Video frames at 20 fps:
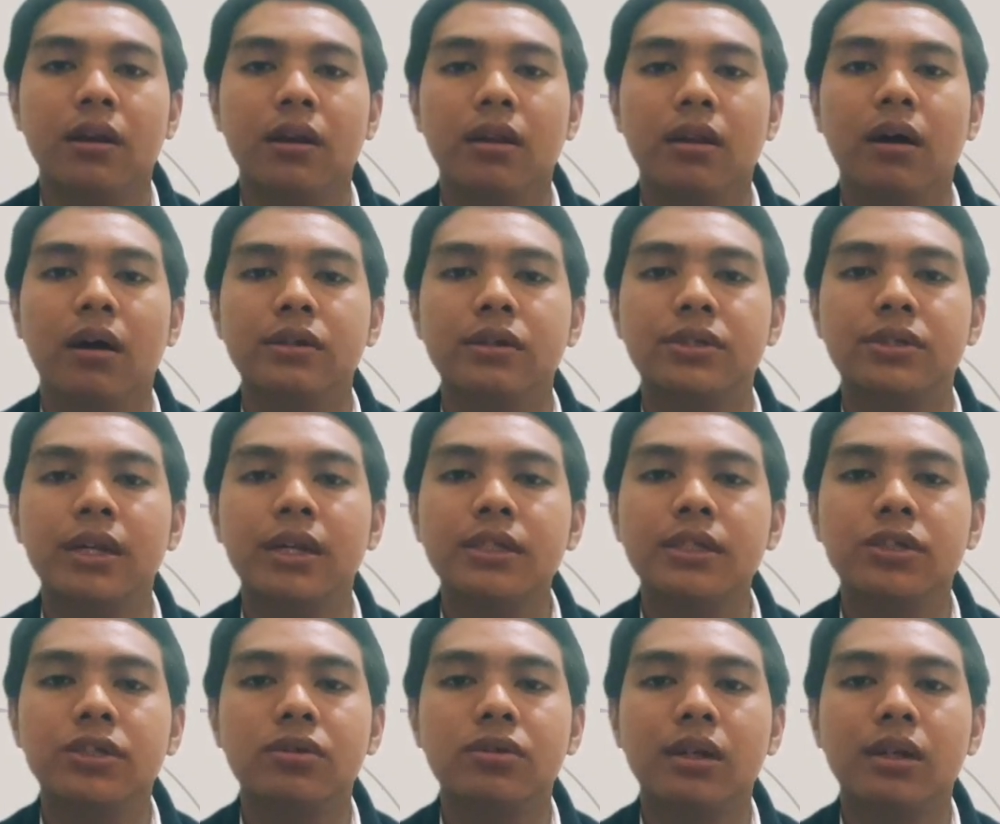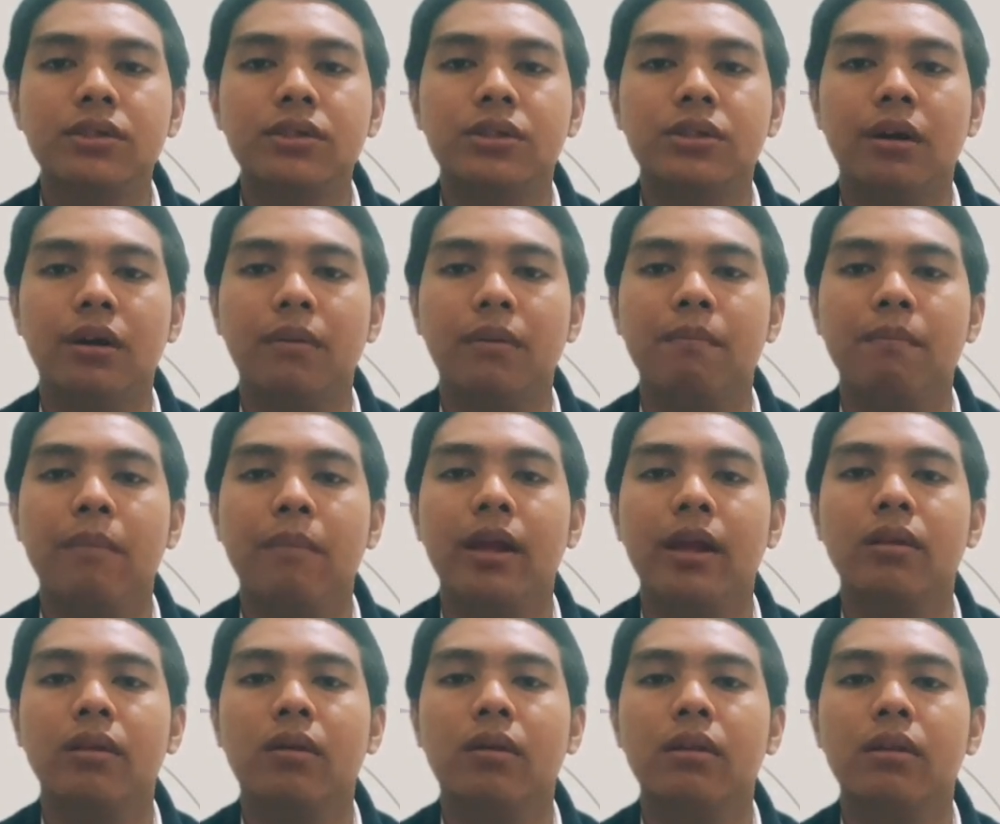The strict structure
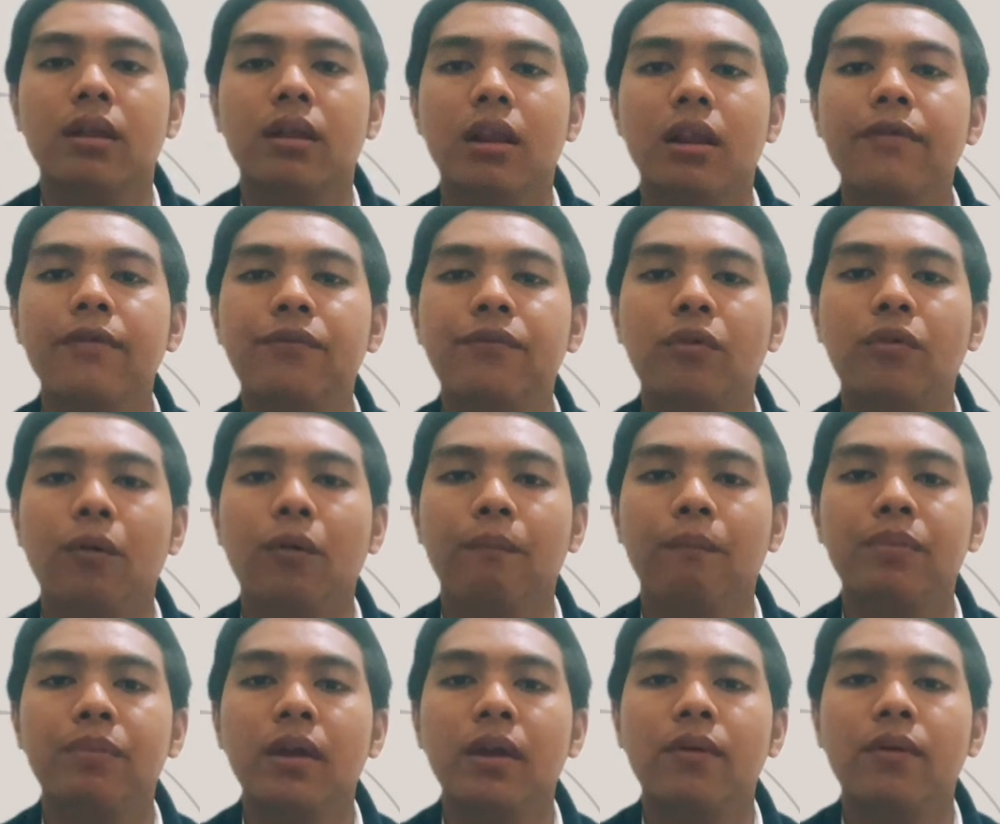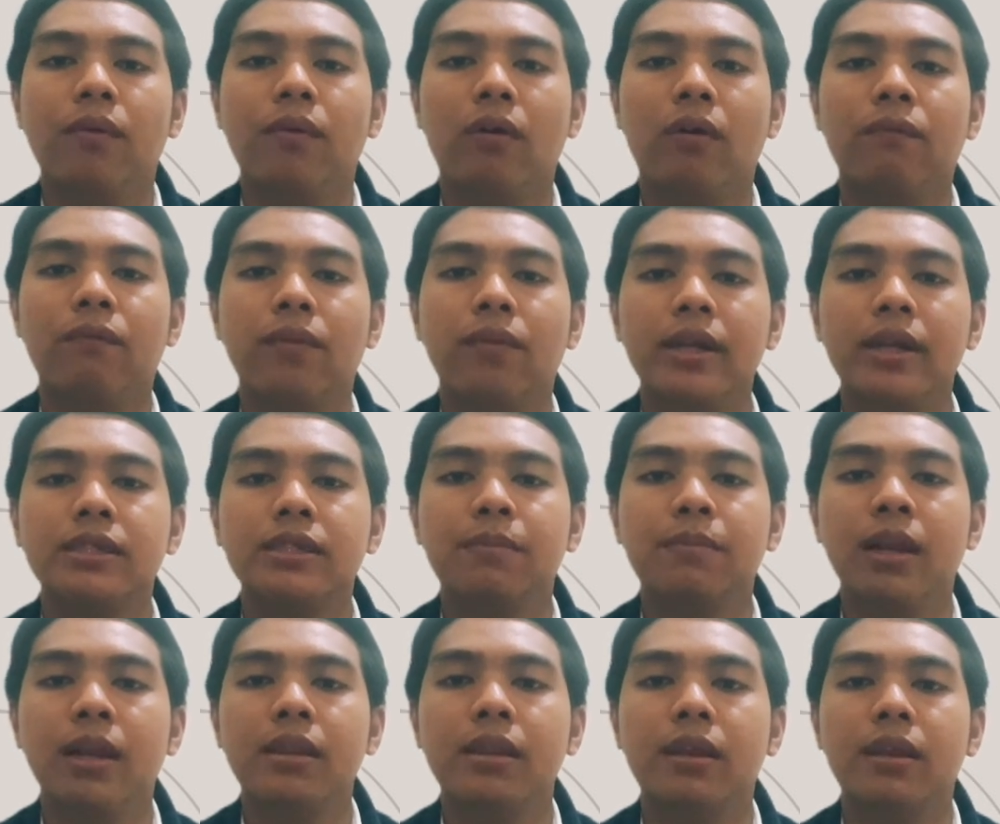might not leave room for
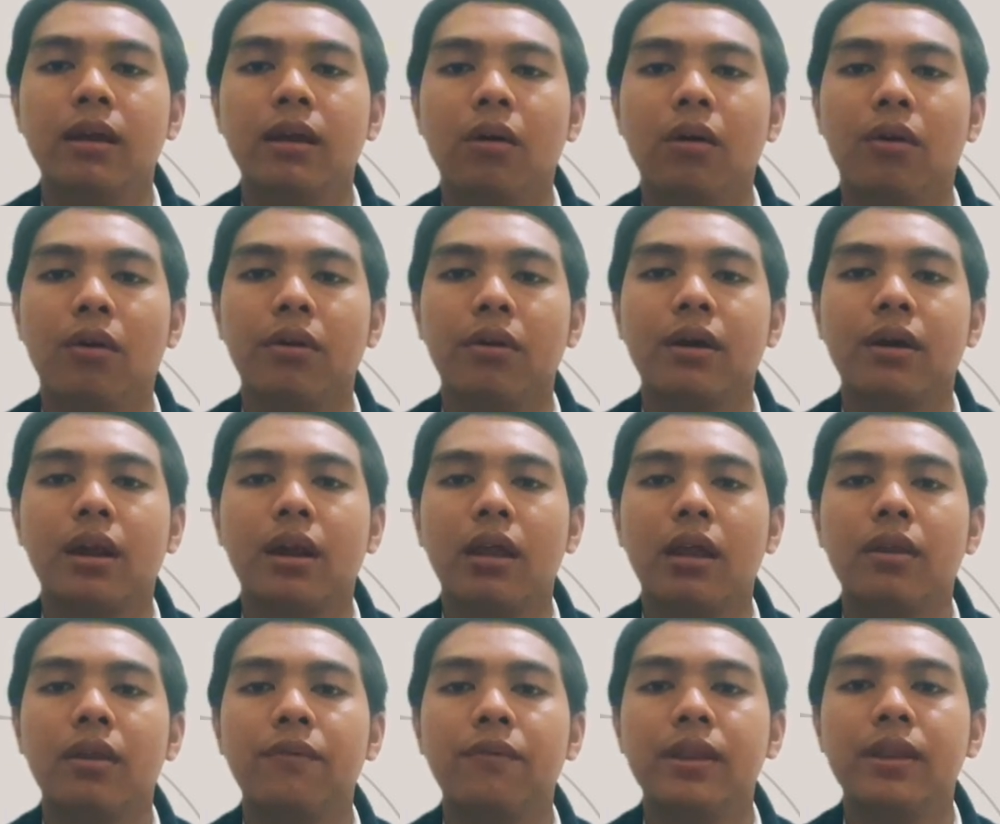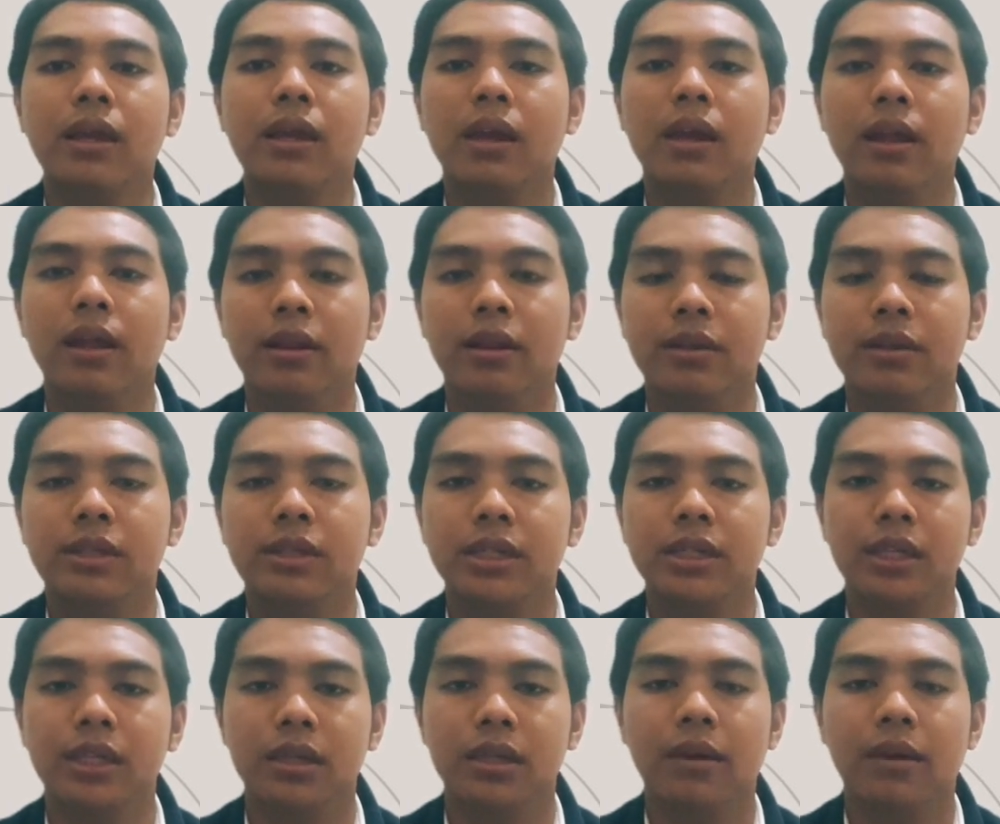flexibility or creativity in the teaching.